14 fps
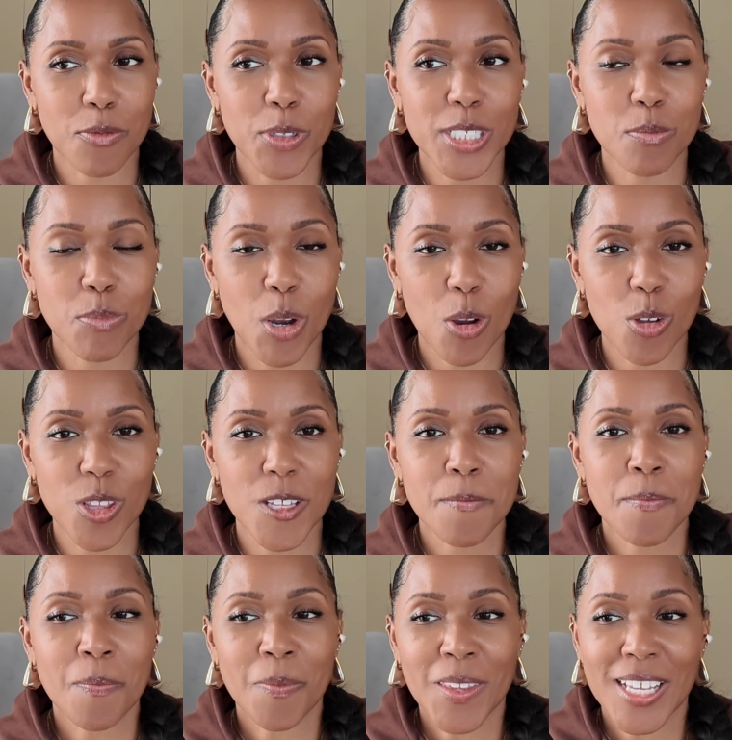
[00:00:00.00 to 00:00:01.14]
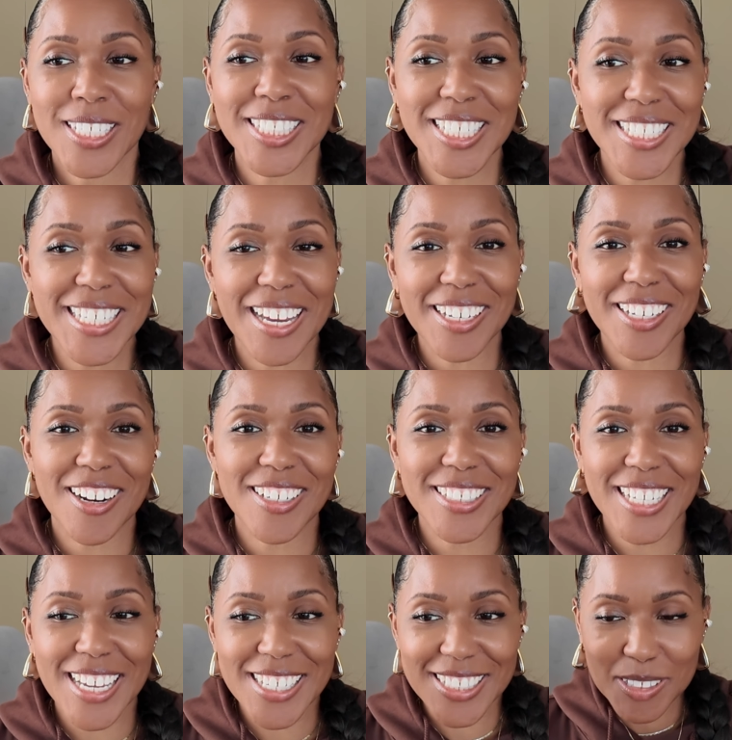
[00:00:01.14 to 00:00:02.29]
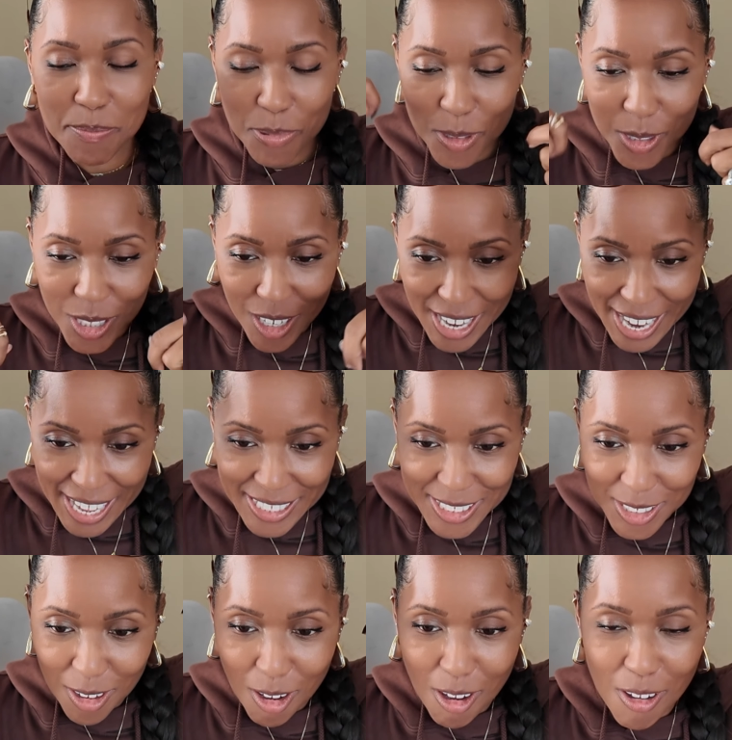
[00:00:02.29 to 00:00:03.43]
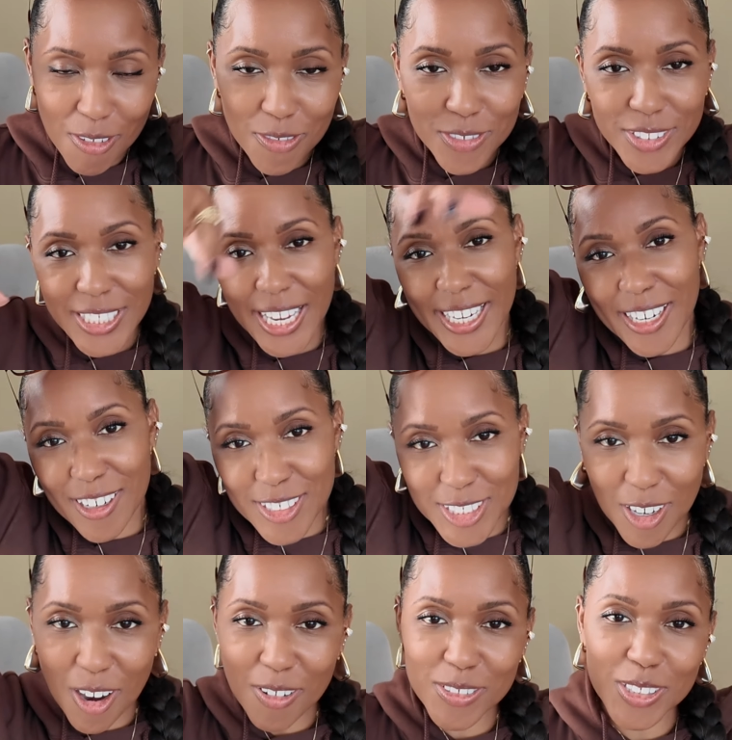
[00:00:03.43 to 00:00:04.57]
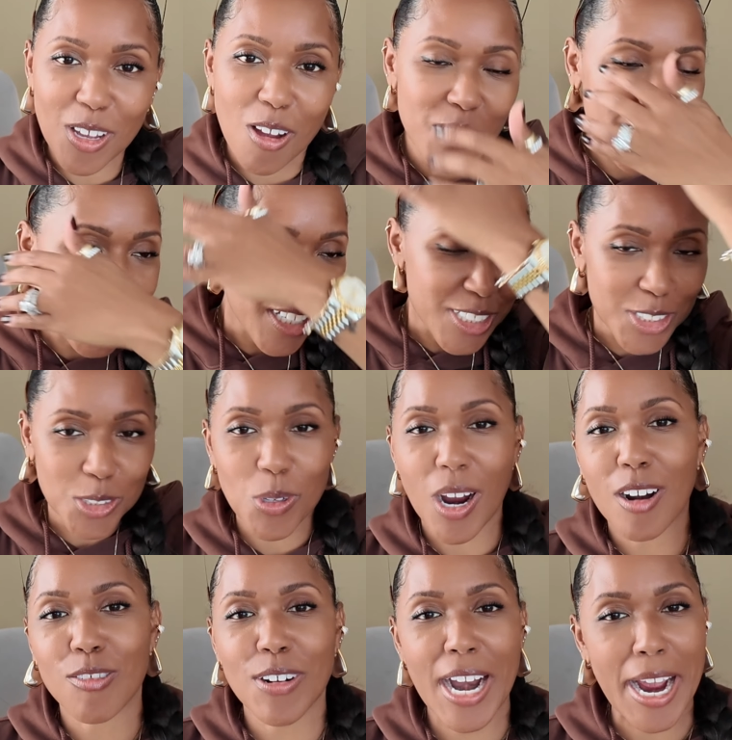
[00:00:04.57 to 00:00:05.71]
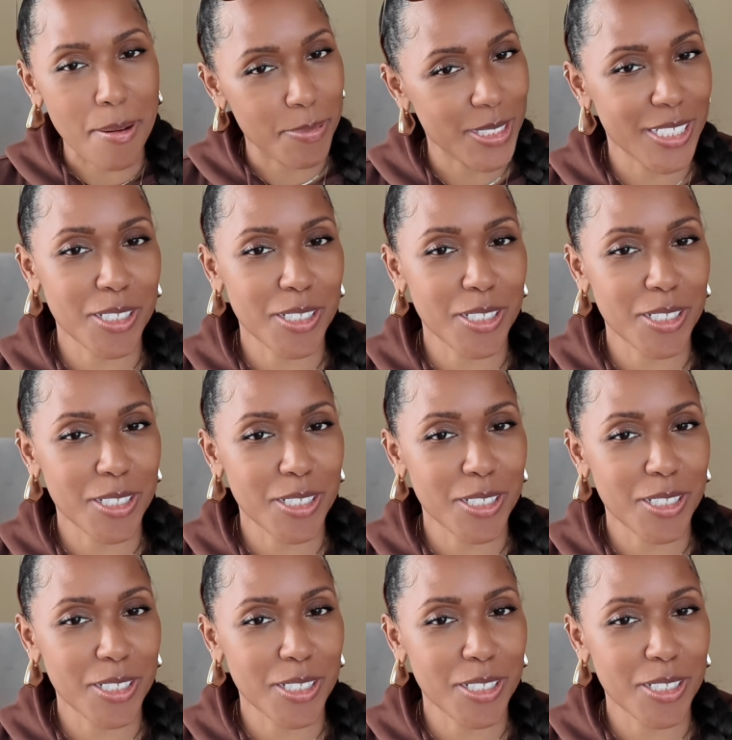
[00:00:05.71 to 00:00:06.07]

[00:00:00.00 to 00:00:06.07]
and we'd both sit down at our desk, pull our hats off, take our scarves off, and undo our wraps.